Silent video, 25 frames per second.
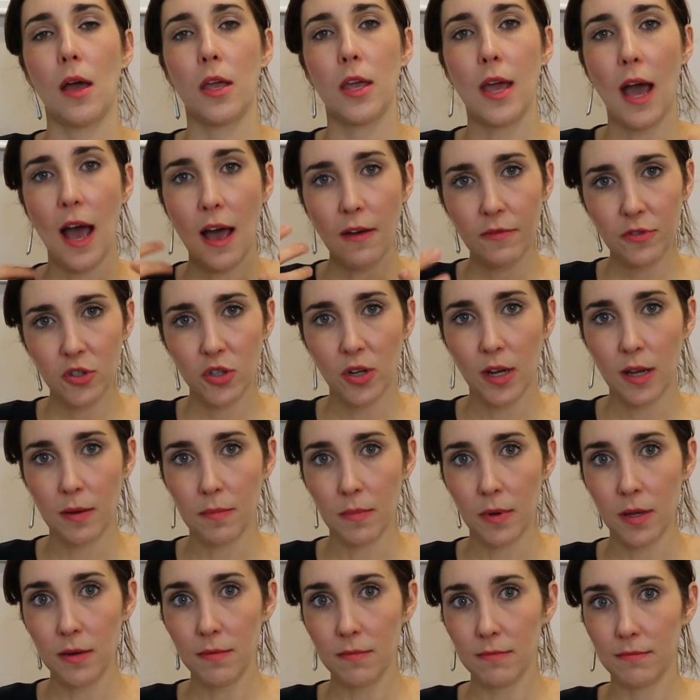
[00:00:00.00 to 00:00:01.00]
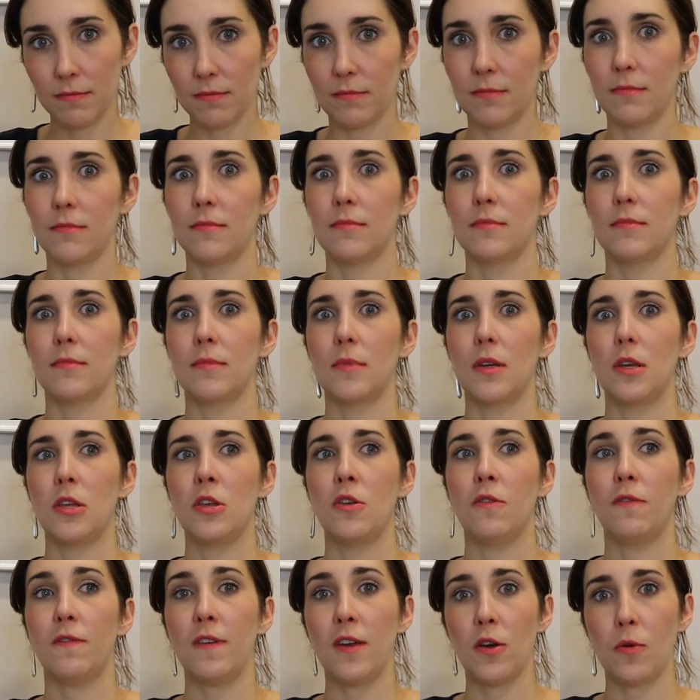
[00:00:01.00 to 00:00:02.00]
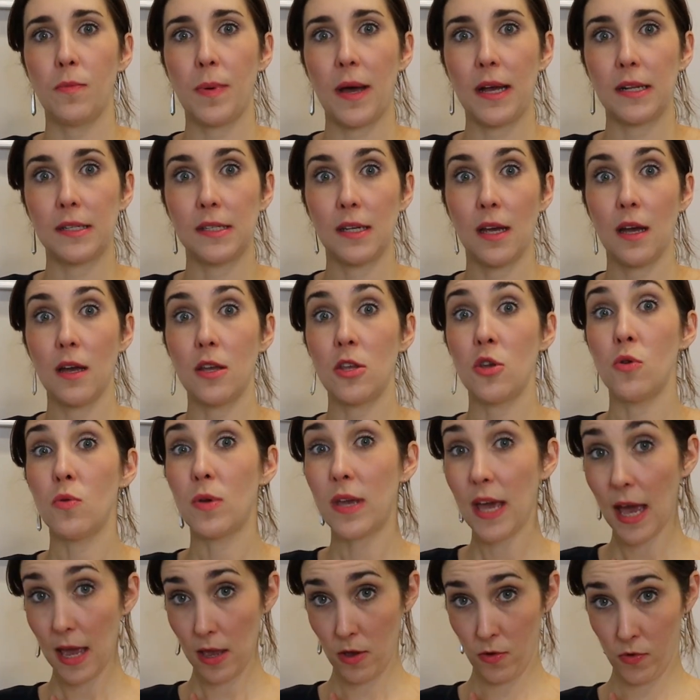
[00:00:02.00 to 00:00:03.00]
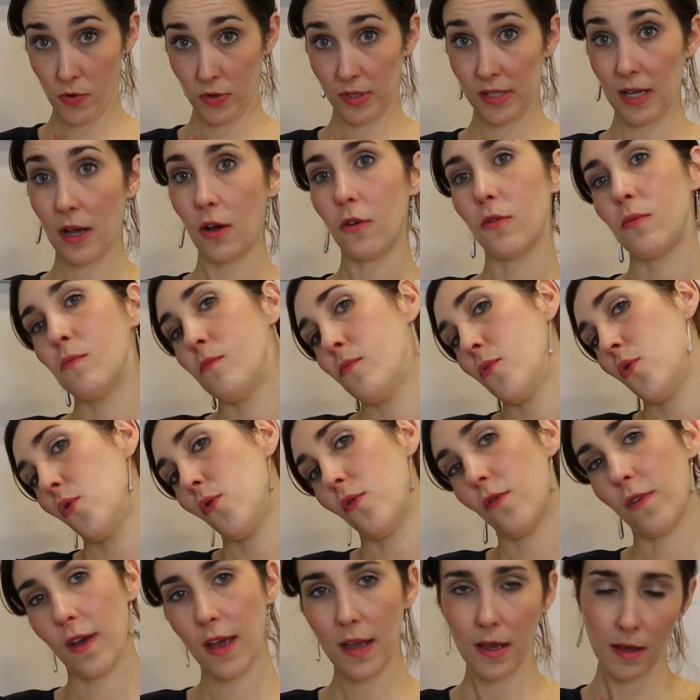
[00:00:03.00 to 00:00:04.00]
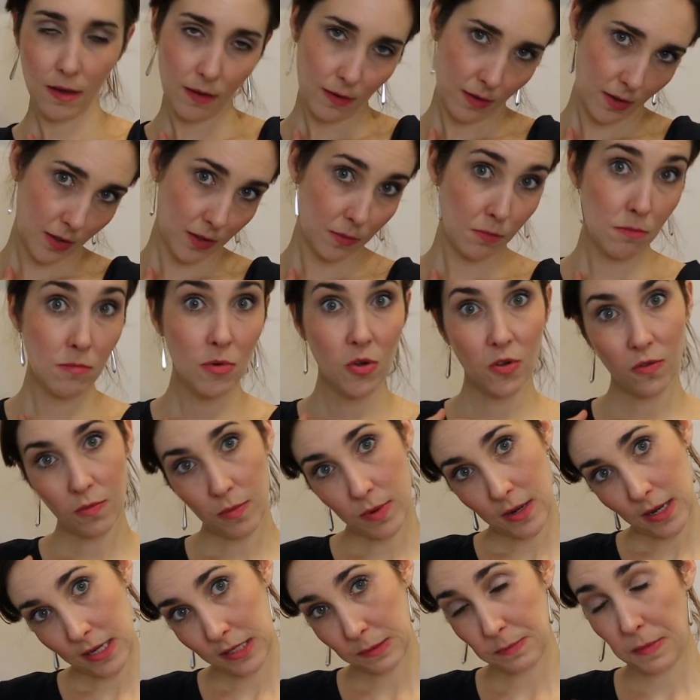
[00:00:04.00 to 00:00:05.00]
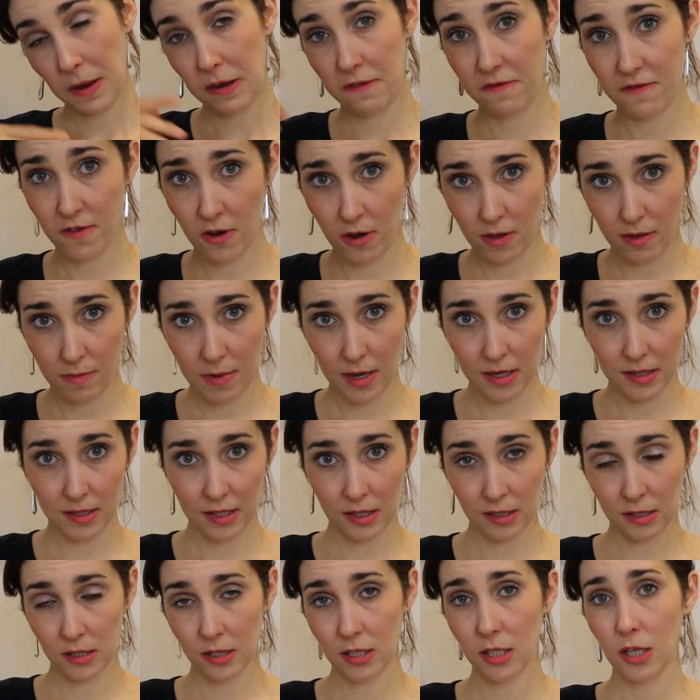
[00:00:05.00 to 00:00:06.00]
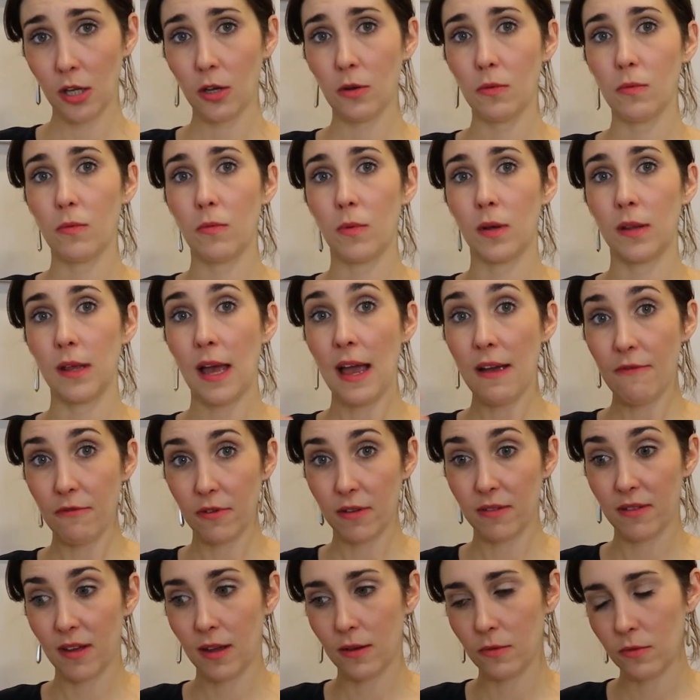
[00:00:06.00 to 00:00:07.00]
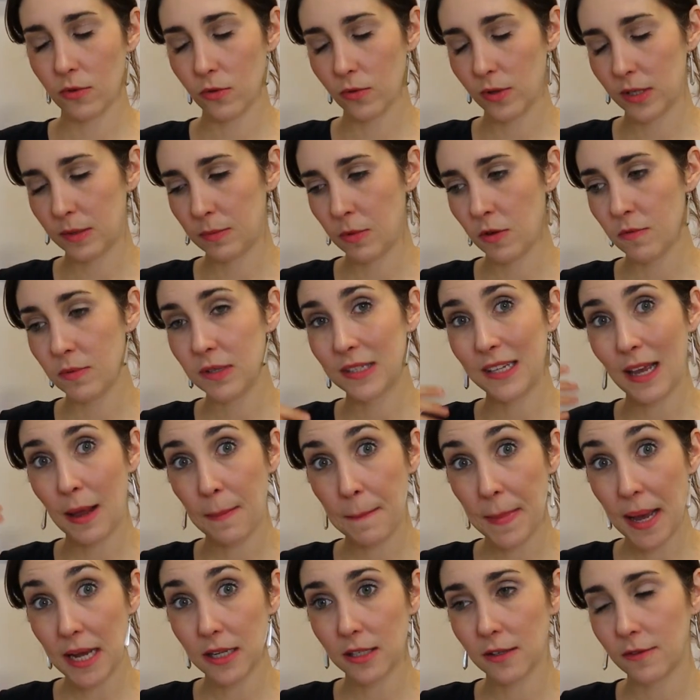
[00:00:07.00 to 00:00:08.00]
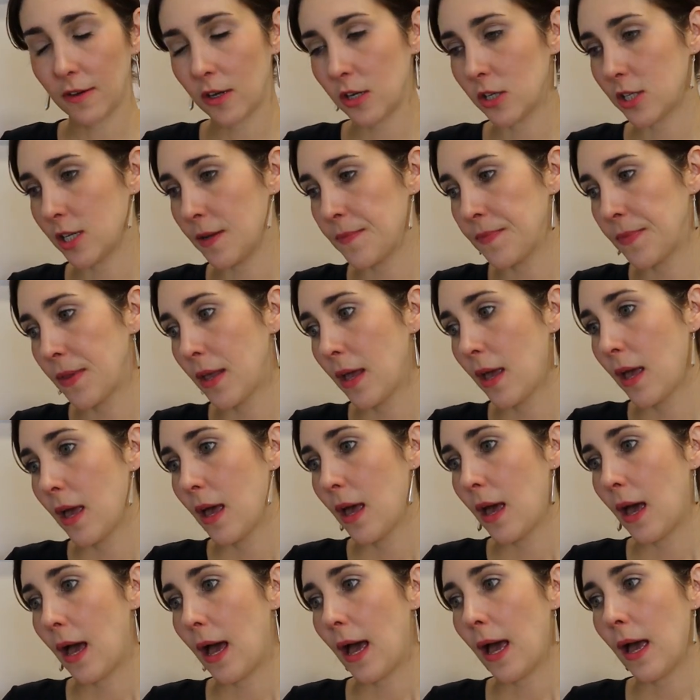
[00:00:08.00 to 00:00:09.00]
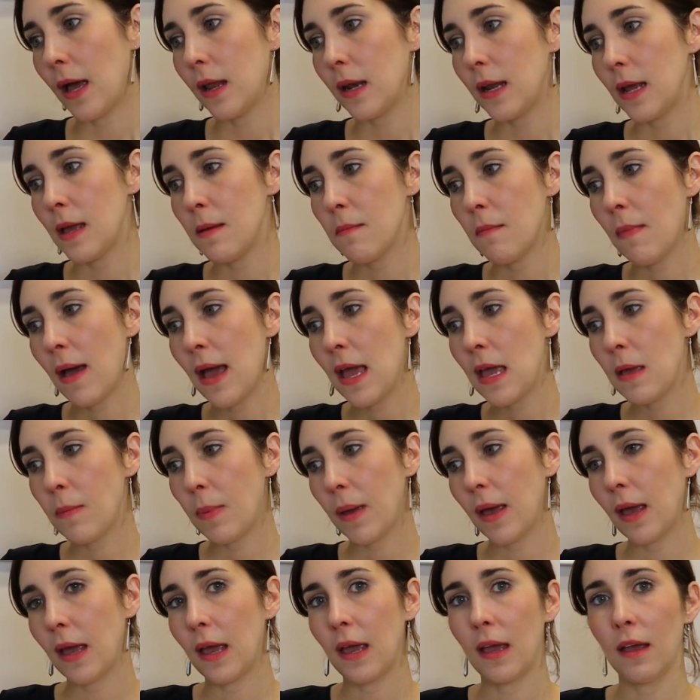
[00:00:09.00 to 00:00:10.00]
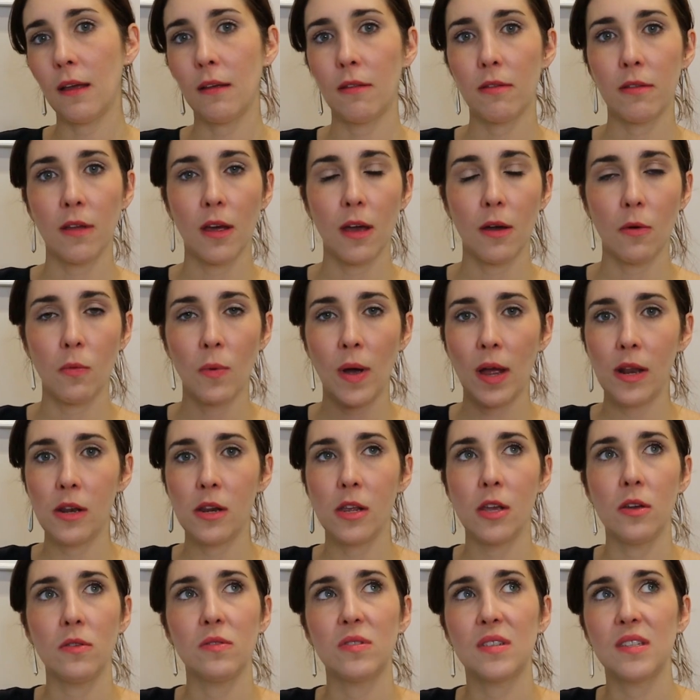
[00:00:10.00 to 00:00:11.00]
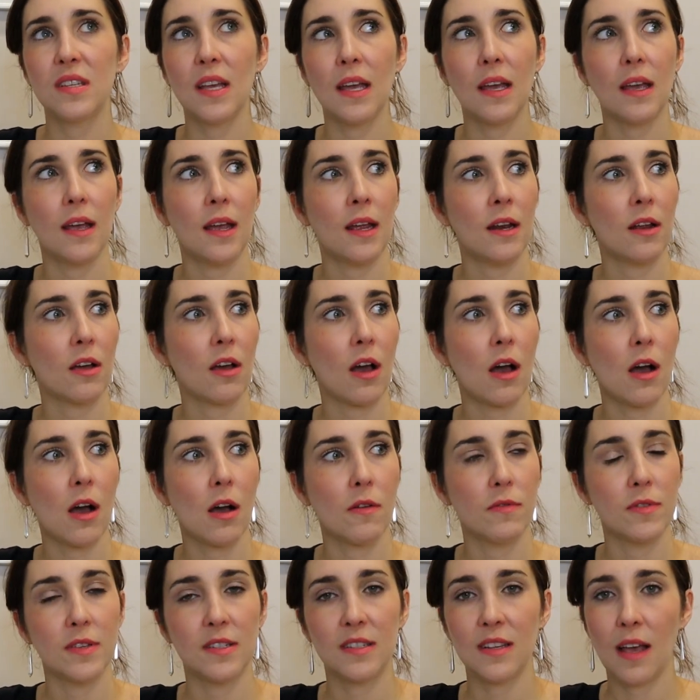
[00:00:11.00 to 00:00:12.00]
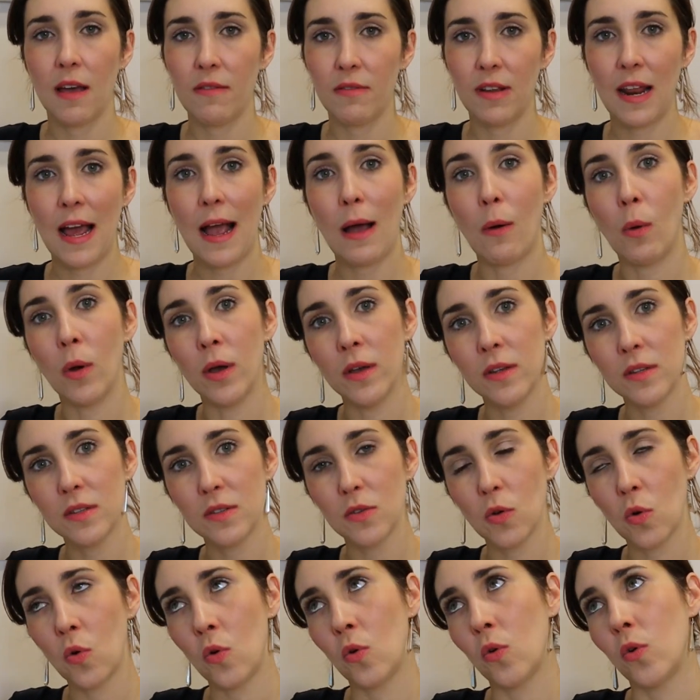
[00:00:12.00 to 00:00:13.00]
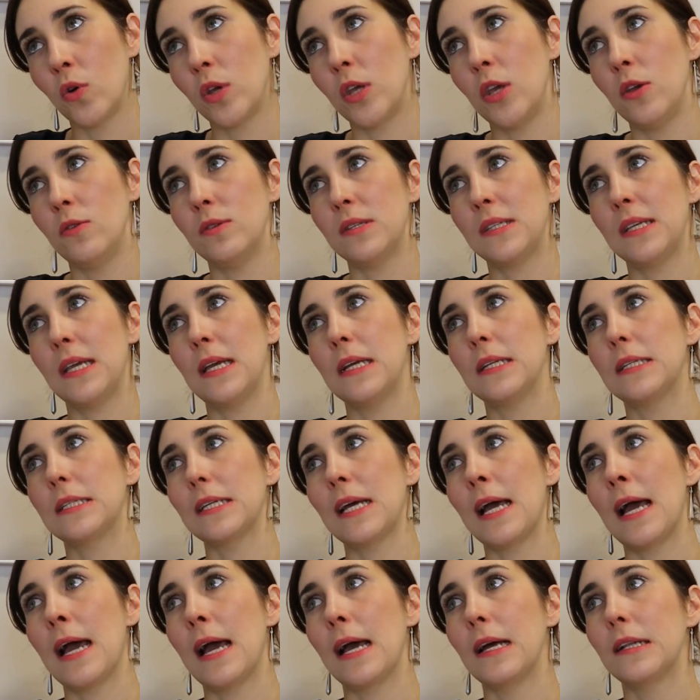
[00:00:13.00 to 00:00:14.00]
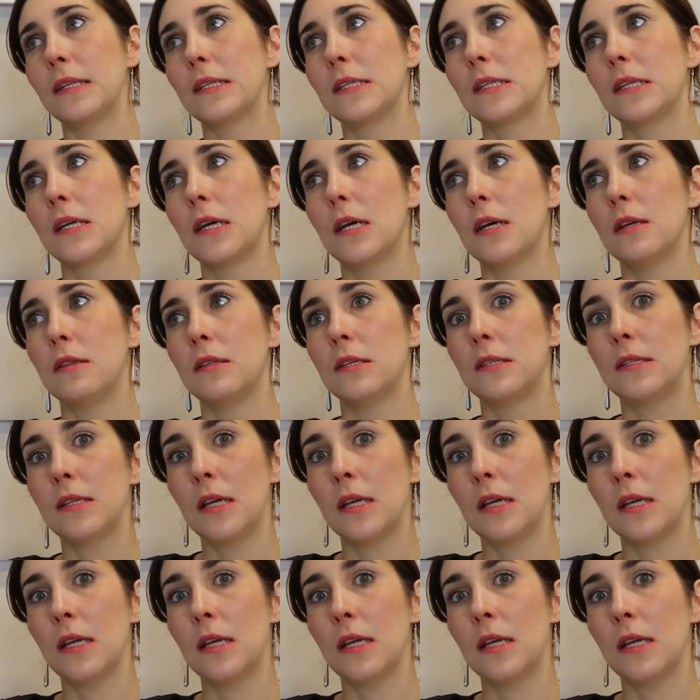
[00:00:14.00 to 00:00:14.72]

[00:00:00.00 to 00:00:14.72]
You have treatment, you feel better, you get yourself moving, because movement is by far the best thing to do with everything, with all these movements, getting back to function. And it may be that when you sit in a car for 7 hours, or you sit at the